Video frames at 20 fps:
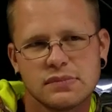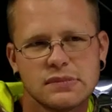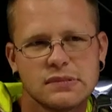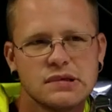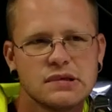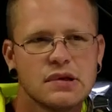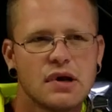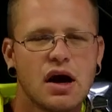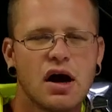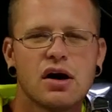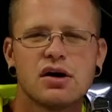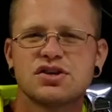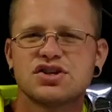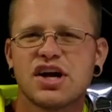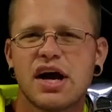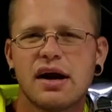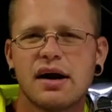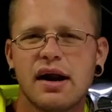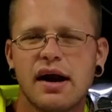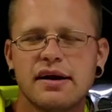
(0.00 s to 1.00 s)
100
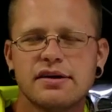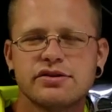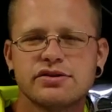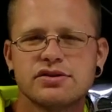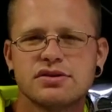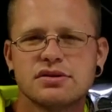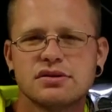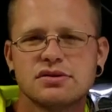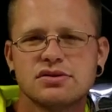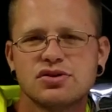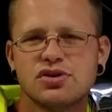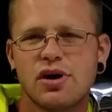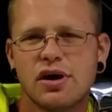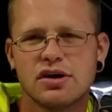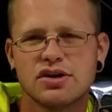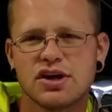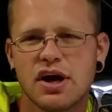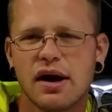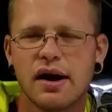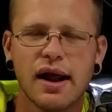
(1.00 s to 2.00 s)
shot of nitrous, 200
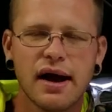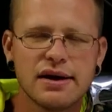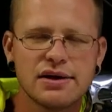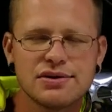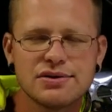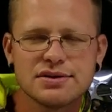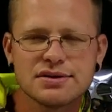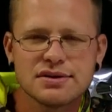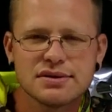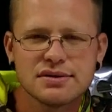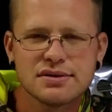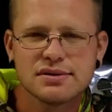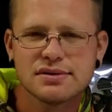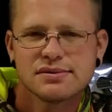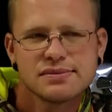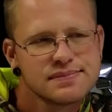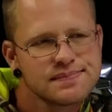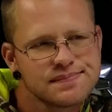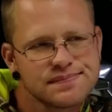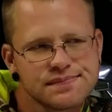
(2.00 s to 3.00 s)
shot of nitrous.
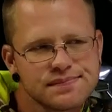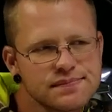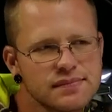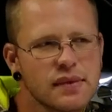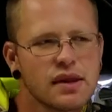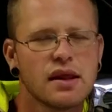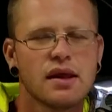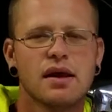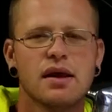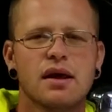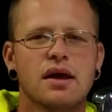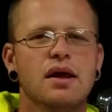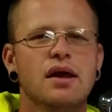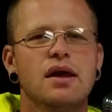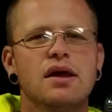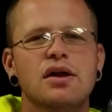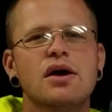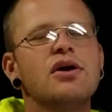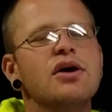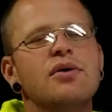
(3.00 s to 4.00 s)
I
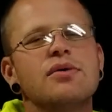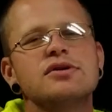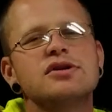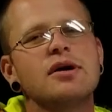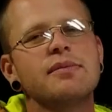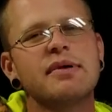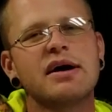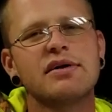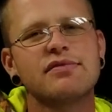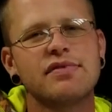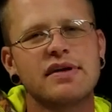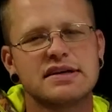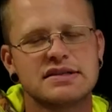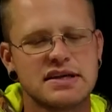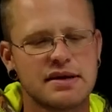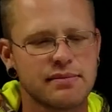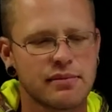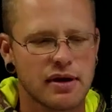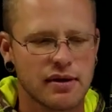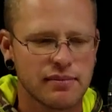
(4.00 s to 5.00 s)
don't even want to talk about how fast
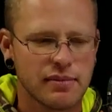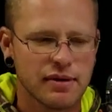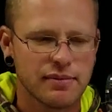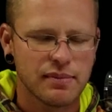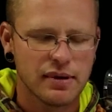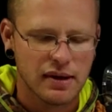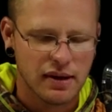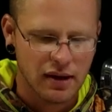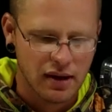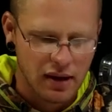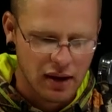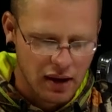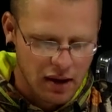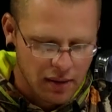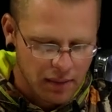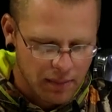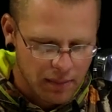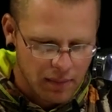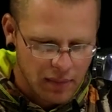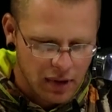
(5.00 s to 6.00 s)
that might be.
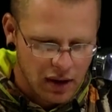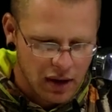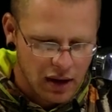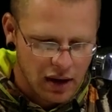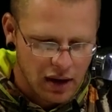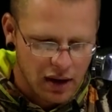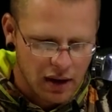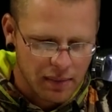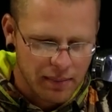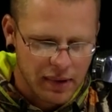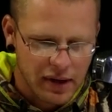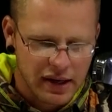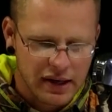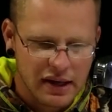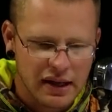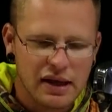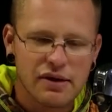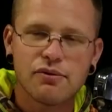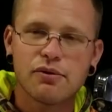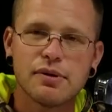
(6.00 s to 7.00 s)
But
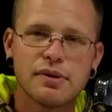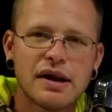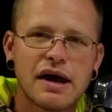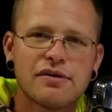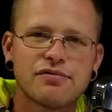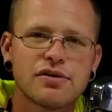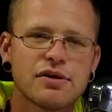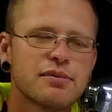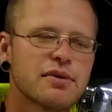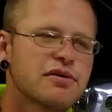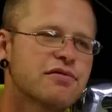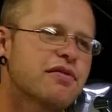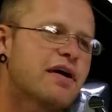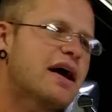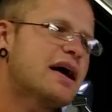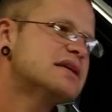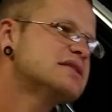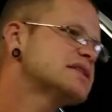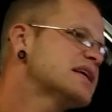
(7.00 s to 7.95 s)
it would definitely be fast. Get